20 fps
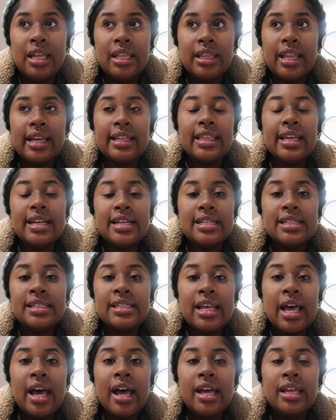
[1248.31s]
Like the
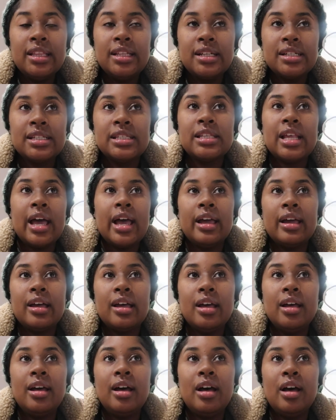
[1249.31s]
inside looks like
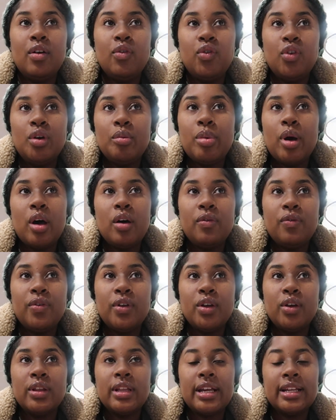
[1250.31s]
a football
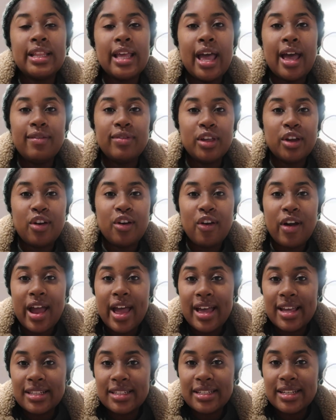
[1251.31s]
field, like they have the
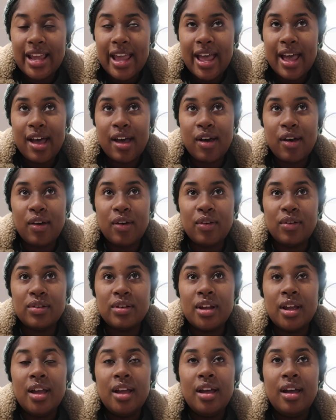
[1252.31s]
grass down.